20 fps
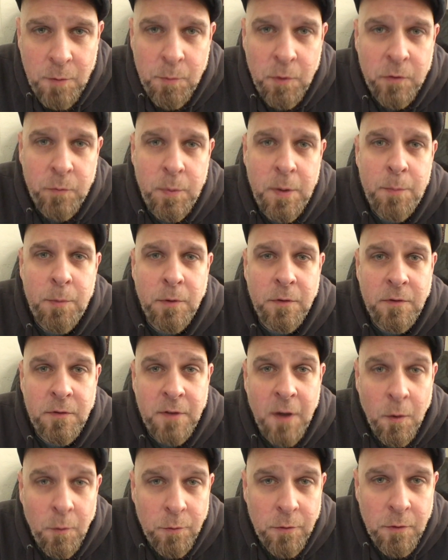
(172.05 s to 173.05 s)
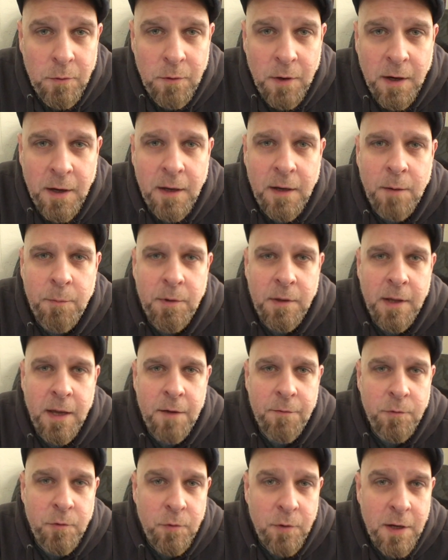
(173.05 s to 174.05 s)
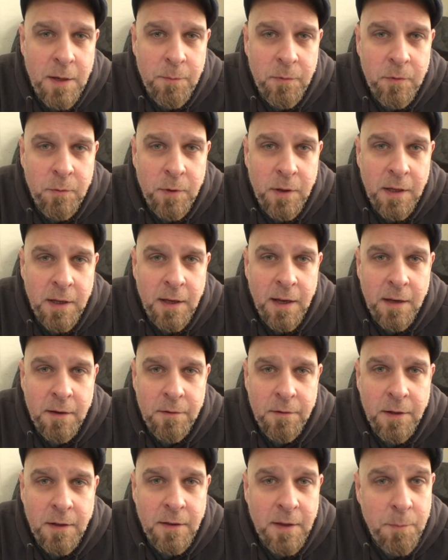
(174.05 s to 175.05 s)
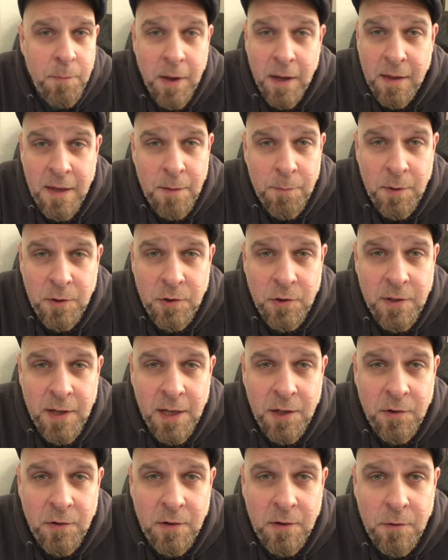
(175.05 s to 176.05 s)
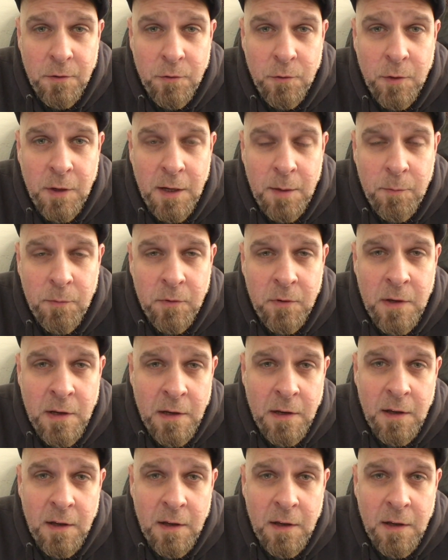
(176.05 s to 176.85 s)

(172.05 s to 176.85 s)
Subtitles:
Most people don't, right? I mean, they have dreams, really, I don't think they pay that much attention to their dreams.